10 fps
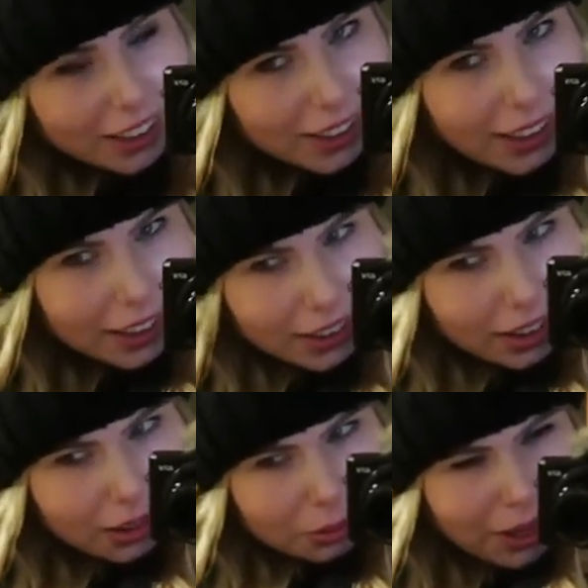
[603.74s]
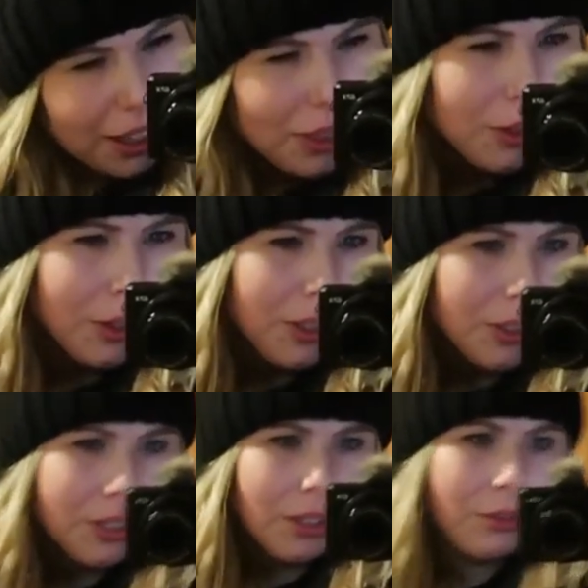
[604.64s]
it's like um, 9.30
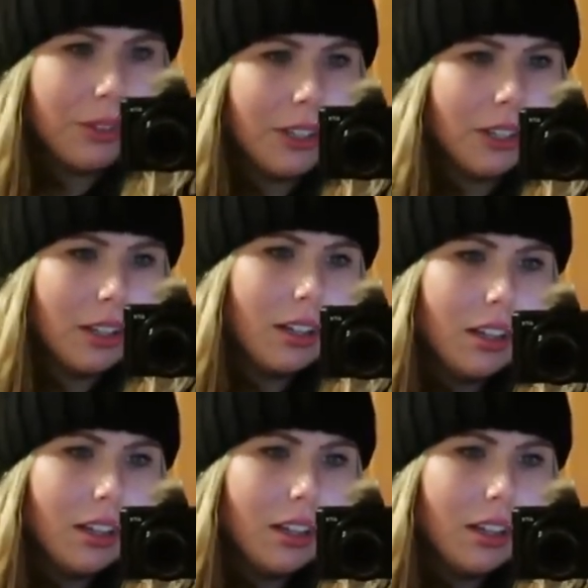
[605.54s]
or something